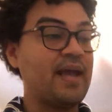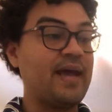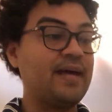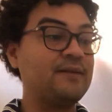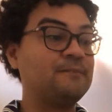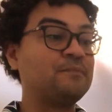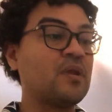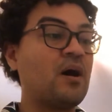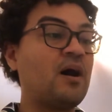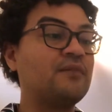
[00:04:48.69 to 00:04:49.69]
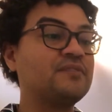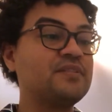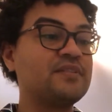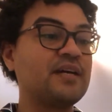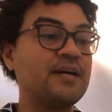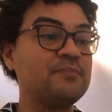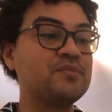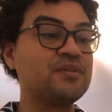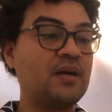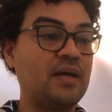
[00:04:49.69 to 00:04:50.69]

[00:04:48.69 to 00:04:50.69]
And oftentimes